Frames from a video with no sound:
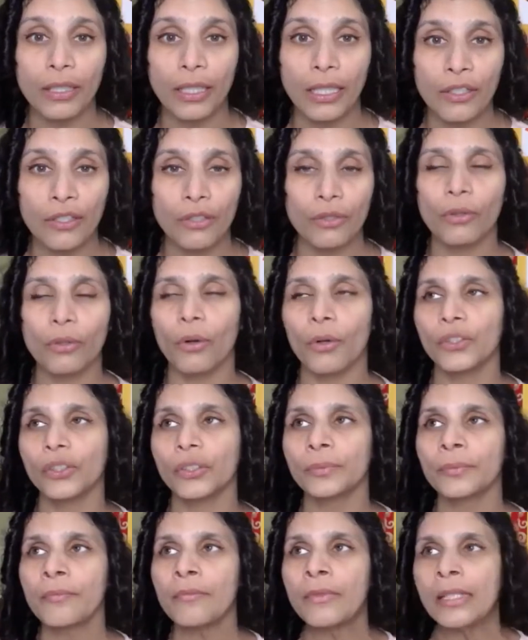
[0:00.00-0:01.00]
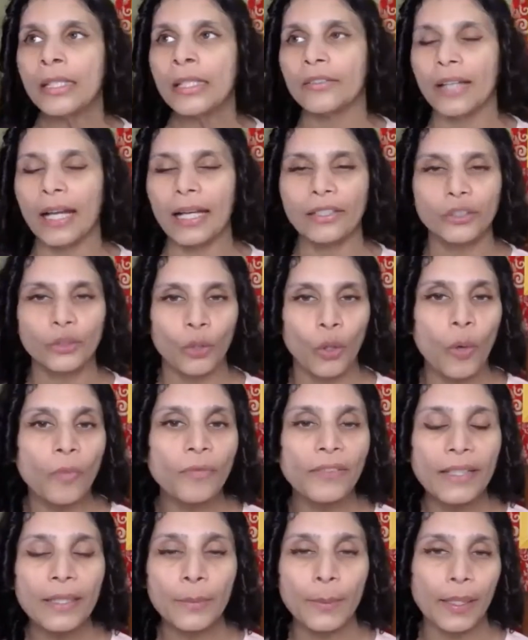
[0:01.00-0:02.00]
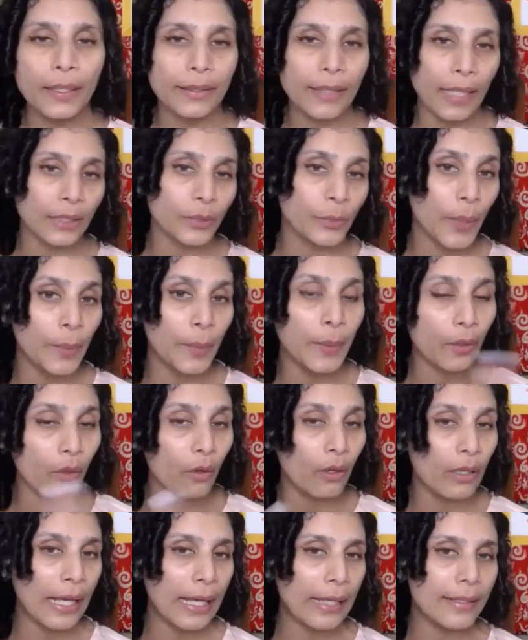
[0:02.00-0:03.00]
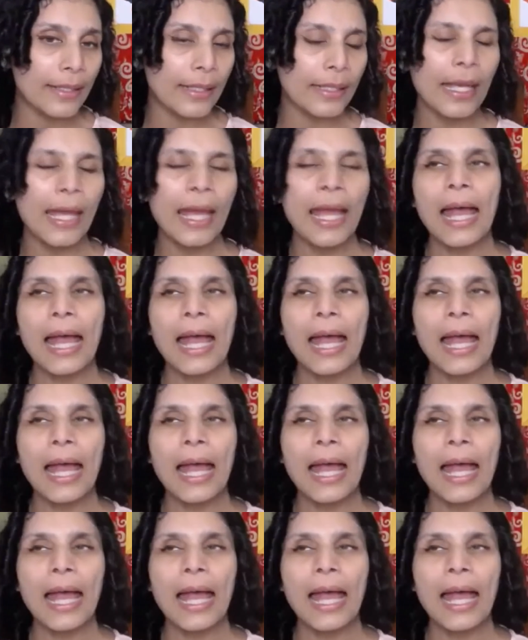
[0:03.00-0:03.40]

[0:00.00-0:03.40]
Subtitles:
in due course. Right? So hopefully that's where we're all heading.